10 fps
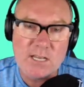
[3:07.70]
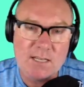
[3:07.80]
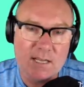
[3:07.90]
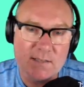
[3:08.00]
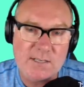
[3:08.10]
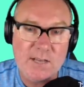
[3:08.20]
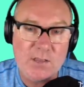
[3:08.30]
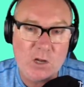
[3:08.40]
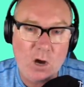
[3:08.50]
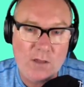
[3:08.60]
there. There's
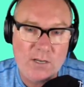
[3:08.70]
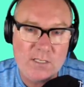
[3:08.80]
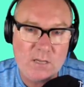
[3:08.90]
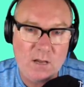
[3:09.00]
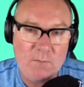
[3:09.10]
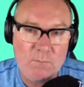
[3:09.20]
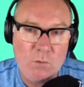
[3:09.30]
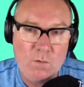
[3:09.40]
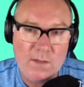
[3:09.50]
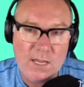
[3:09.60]
another guy that is
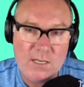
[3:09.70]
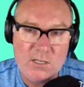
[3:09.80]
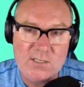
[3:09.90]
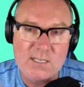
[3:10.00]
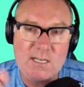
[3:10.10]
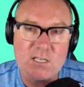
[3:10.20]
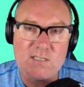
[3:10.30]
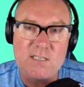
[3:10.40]
moving in. You see just